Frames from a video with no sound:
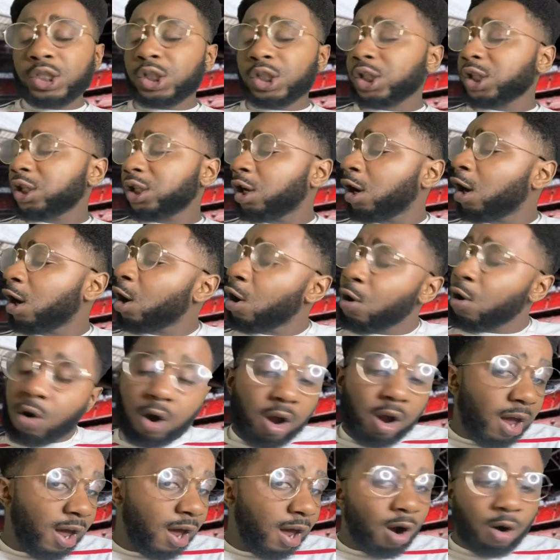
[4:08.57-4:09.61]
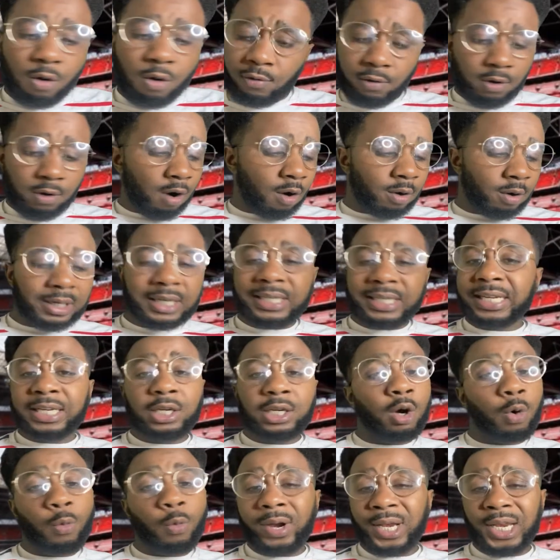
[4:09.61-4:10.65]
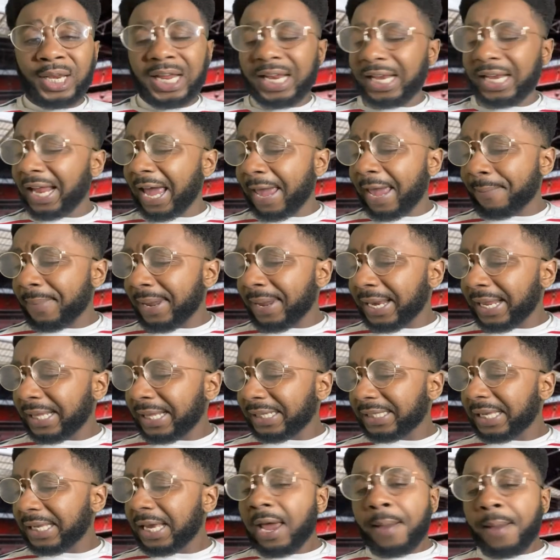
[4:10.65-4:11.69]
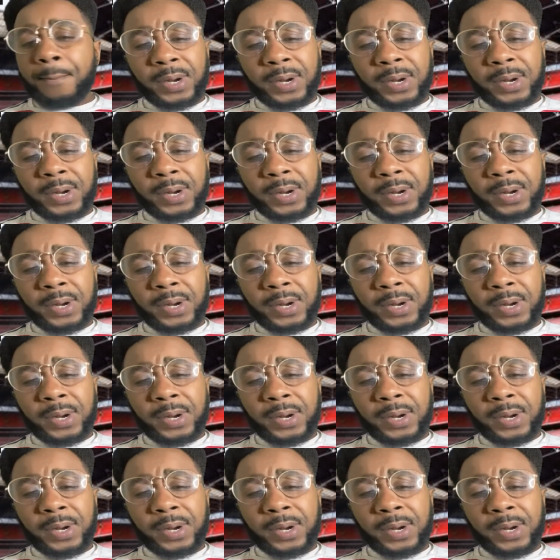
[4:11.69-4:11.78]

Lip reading: So, hell no, they did not win it in 90 minutes.